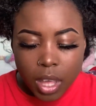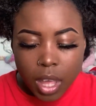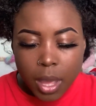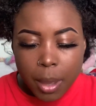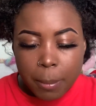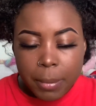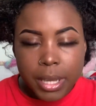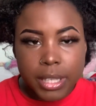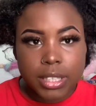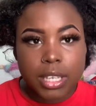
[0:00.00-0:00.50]

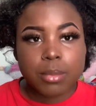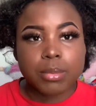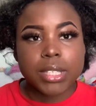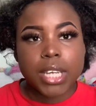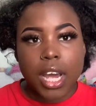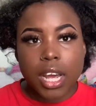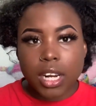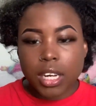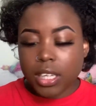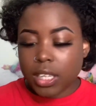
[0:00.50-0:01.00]
because I'm
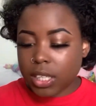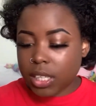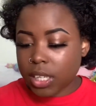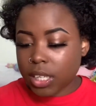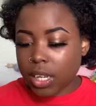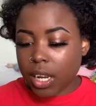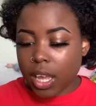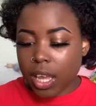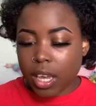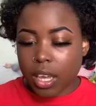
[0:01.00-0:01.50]
tired of looking
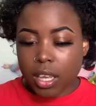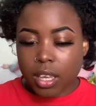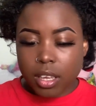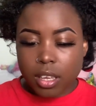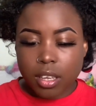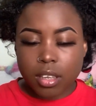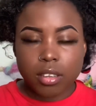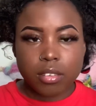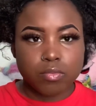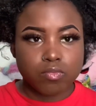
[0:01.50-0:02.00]
like
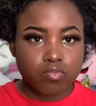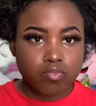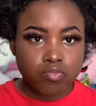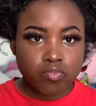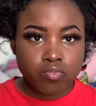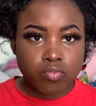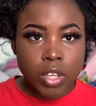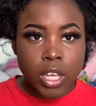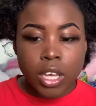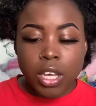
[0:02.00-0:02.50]

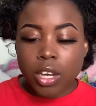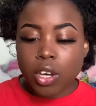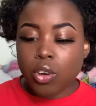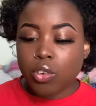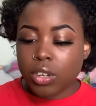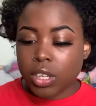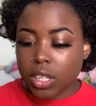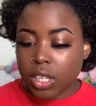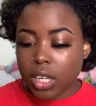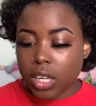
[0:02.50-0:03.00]
who
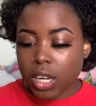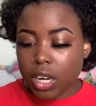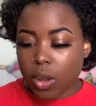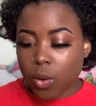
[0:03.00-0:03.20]
done did it and